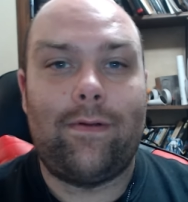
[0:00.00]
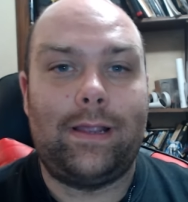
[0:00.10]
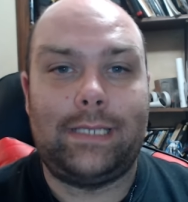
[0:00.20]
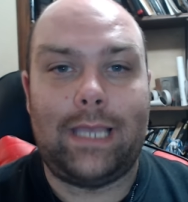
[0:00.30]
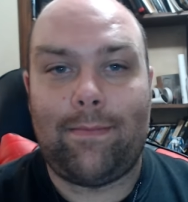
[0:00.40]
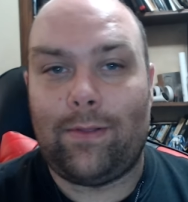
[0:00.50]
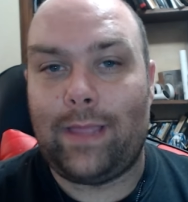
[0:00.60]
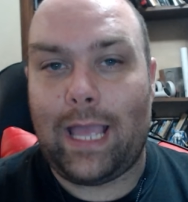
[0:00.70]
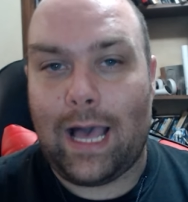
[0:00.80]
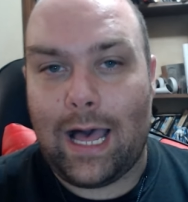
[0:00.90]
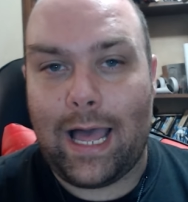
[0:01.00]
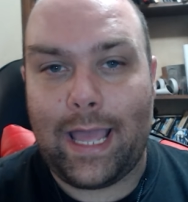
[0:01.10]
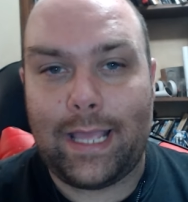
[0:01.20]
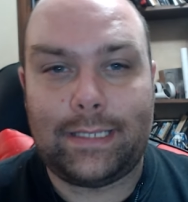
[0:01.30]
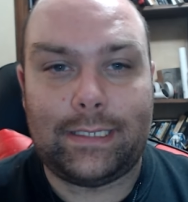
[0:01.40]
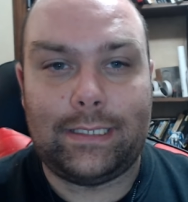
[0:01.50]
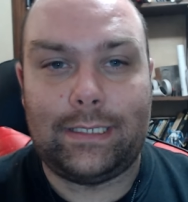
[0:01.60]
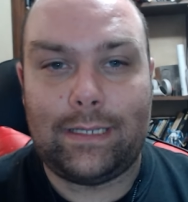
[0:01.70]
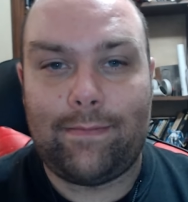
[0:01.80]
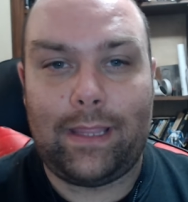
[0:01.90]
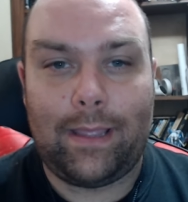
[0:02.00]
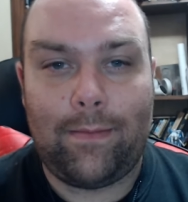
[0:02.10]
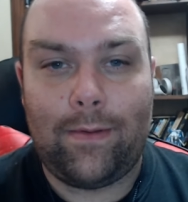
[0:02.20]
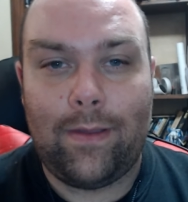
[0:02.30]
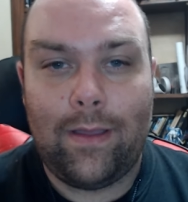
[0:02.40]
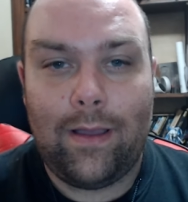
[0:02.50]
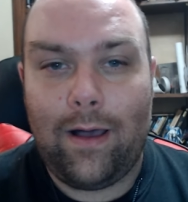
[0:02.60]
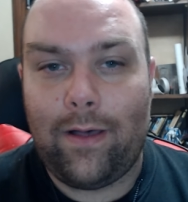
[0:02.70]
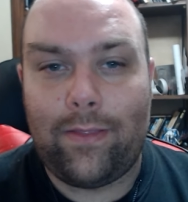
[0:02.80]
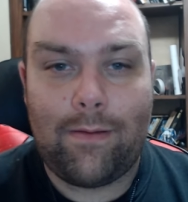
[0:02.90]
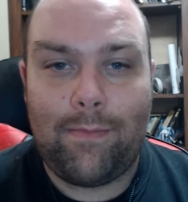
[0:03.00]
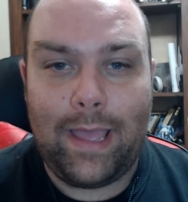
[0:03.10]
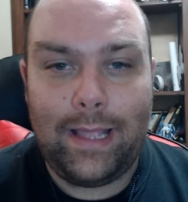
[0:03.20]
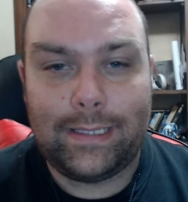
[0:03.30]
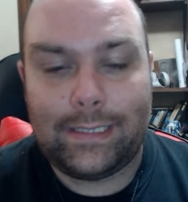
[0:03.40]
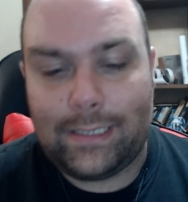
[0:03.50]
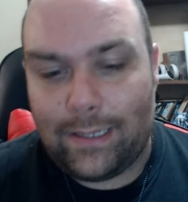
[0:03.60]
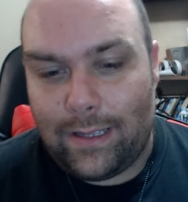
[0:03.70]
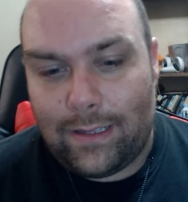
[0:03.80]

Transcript: for example, the eyes and some of the other bits.